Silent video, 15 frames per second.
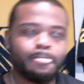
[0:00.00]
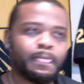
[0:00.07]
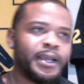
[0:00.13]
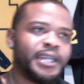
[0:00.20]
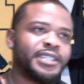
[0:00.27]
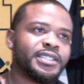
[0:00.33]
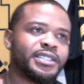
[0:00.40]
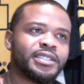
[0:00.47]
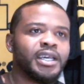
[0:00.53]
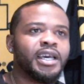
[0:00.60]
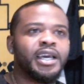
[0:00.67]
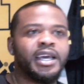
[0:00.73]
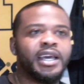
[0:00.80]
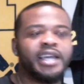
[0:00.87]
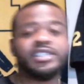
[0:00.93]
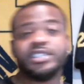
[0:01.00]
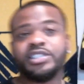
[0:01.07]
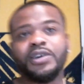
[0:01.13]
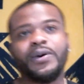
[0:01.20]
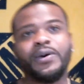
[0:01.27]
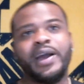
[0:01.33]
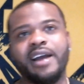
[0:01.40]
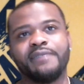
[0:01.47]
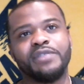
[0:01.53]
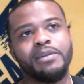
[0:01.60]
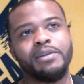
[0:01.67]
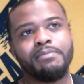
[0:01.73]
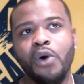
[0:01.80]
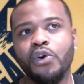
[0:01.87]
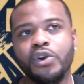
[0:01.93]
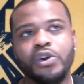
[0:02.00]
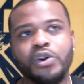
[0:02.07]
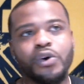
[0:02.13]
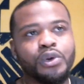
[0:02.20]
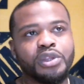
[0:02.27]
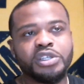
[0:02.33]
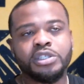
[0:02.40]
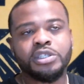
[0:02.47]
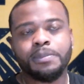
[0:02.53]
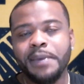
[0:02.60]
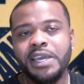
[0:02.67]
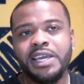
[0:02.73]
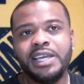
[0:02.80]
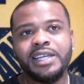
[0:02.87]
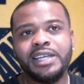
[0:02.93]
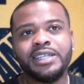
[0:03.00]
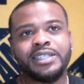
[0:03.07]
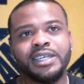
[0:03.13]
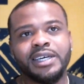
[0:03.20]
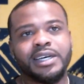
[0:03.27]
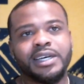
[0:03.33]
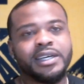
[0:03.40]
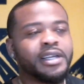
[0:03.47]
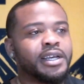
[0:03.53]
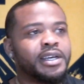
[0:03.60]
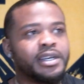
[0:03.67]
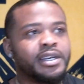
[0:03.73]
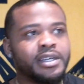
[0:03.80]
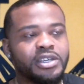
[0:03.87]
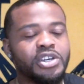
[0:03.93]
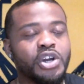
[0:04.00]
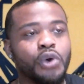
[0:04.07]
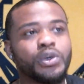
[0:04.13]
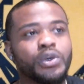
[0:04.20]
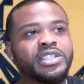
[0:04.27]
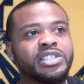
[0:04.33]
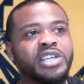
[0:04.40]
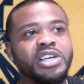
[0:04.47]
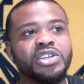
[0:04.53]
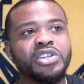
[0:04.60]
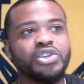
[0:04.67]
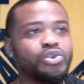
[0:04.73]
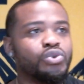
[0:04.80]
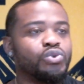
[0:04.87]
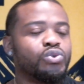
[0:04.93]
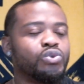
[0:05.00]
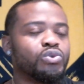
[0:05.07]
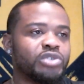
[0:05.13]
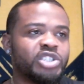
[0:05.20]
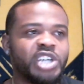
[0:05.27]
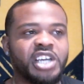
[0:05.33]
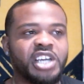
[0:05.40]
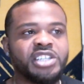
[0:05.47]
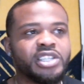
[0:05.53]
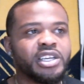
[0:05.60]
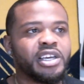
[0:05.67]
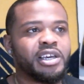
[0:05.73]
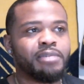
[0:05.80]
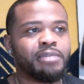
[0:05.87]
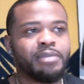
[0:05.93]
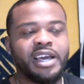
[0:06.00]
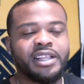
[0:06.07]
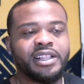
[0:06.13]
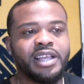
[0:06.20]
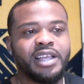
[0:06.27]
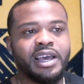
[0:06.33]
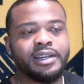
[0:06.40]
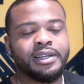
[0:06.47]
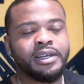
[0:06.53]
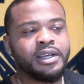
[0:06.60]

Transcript: He just don't have the motor or the speed to, you know, continue chasing him like that.